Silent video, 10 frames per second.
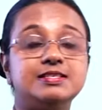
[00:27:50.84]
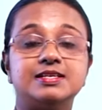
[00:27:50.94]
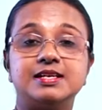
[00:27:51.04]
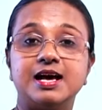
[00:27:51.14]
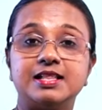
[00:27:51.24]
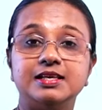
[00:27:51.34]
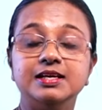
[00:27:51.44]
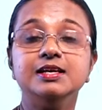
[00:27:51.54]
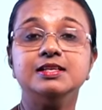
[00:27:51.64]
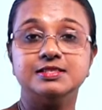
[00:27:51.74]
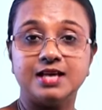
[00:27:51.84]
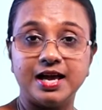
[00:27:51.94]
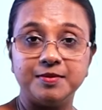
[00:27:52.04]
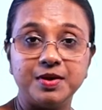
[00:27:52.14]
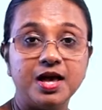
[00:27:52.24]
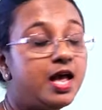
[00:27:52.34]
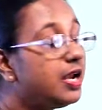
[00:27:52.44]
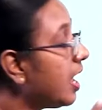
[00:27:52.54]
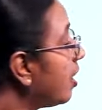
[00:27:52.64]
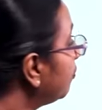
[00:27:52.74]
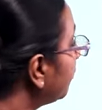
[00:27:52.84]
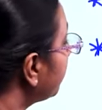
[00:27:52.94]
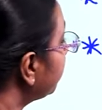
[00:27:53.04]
is another type. Now for